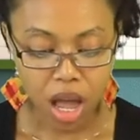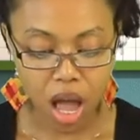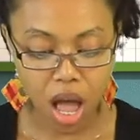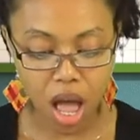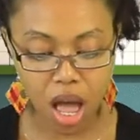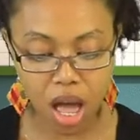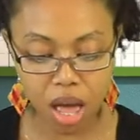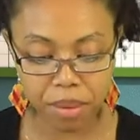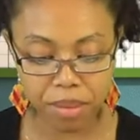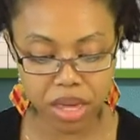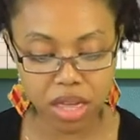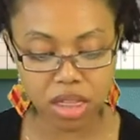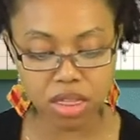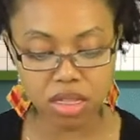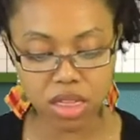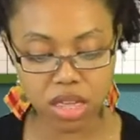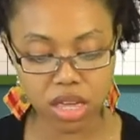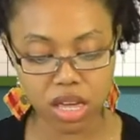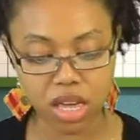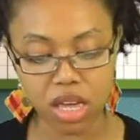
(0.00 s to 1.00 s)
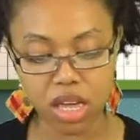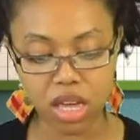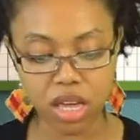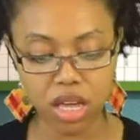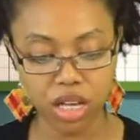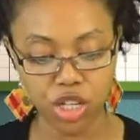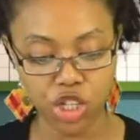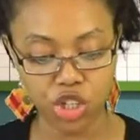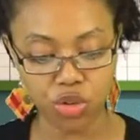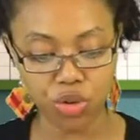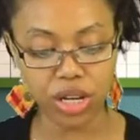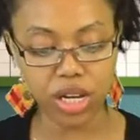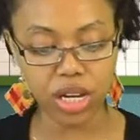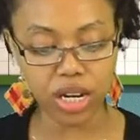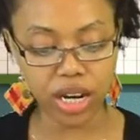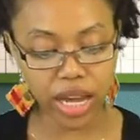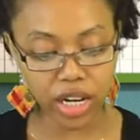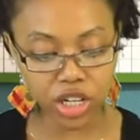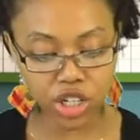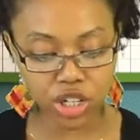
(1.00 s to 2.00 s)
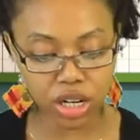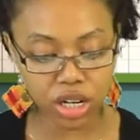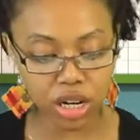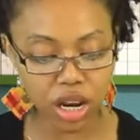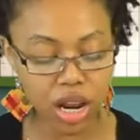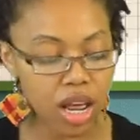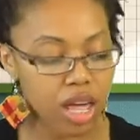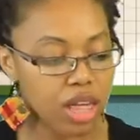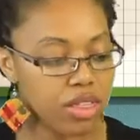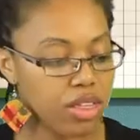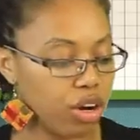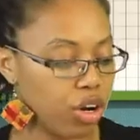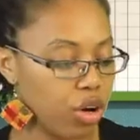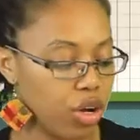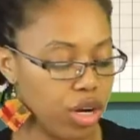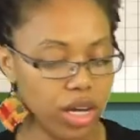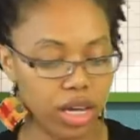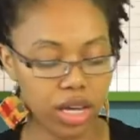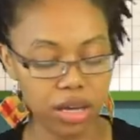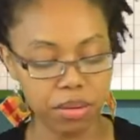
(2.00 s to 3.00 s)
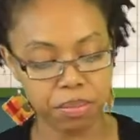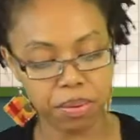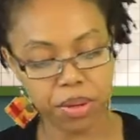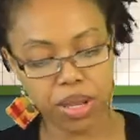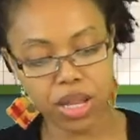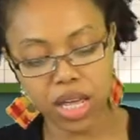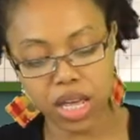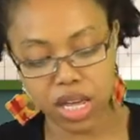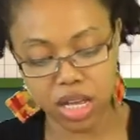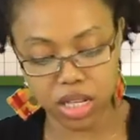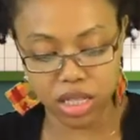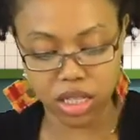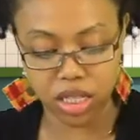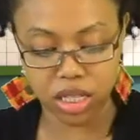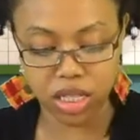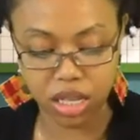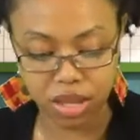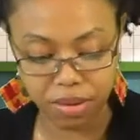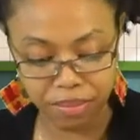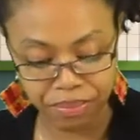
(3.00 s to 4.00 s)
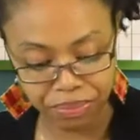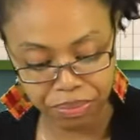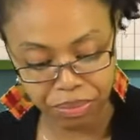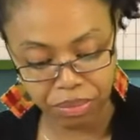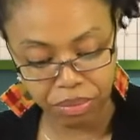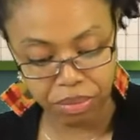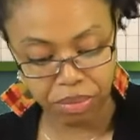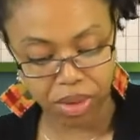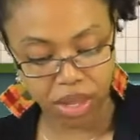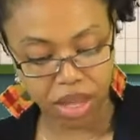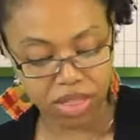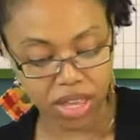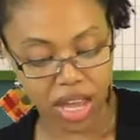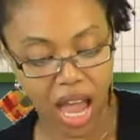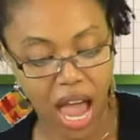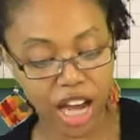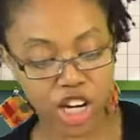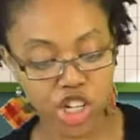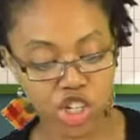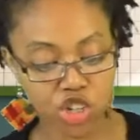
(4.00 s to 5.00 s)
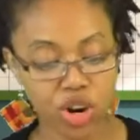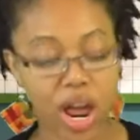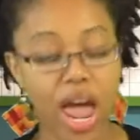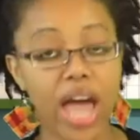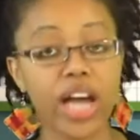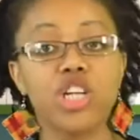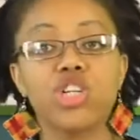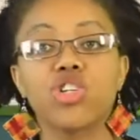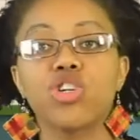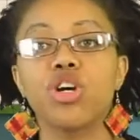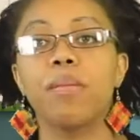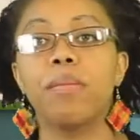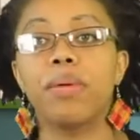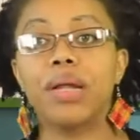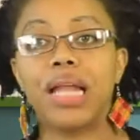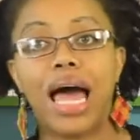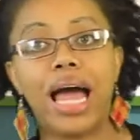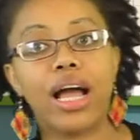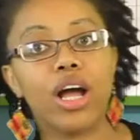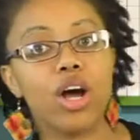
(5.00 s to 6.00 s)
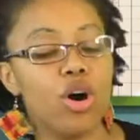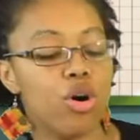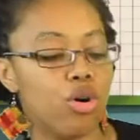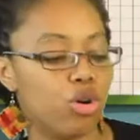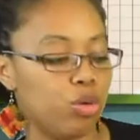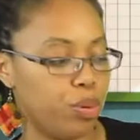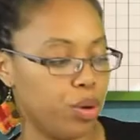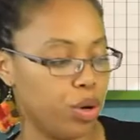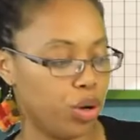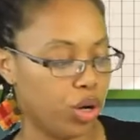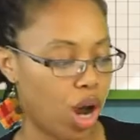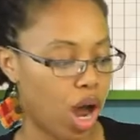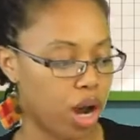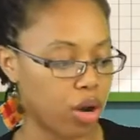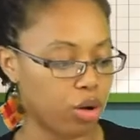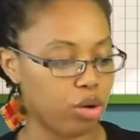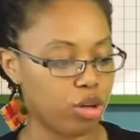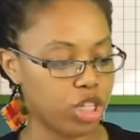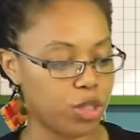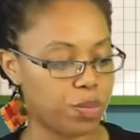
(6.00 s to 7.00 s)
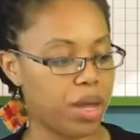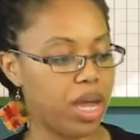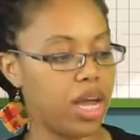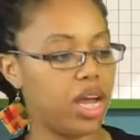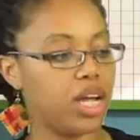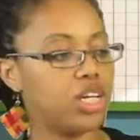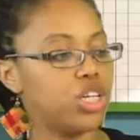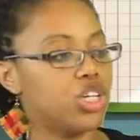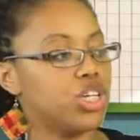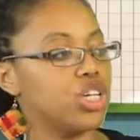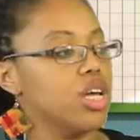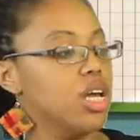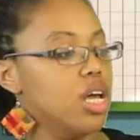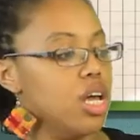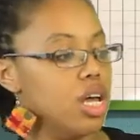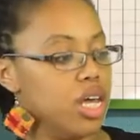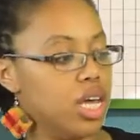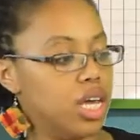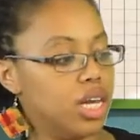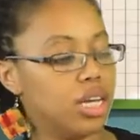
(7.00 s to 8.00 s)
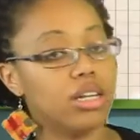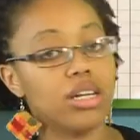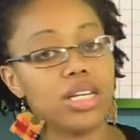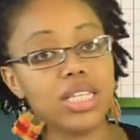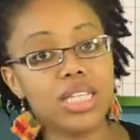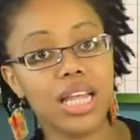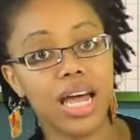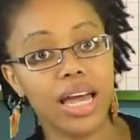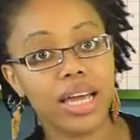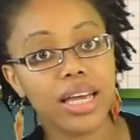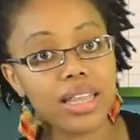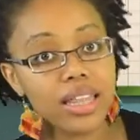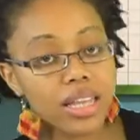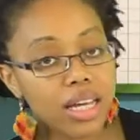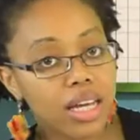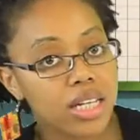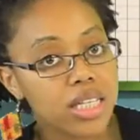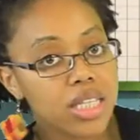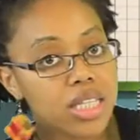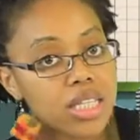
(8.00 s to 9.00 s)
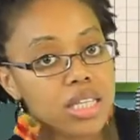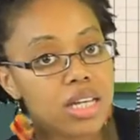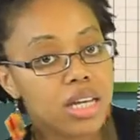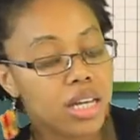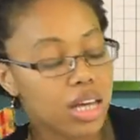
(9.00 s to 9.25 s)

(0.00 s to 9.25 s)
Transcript: Um, in the history connection, they're going to complete the extra, extra black-owned periodicals page. It looks like this.